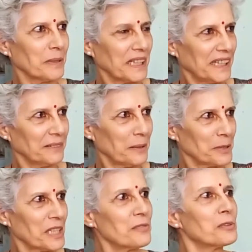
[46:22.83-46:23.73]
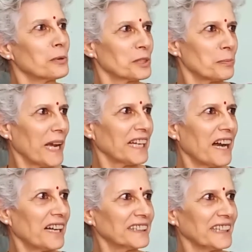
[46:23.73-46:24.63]
that was influenced by
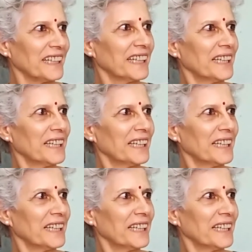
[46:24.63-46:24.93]
Gandhi.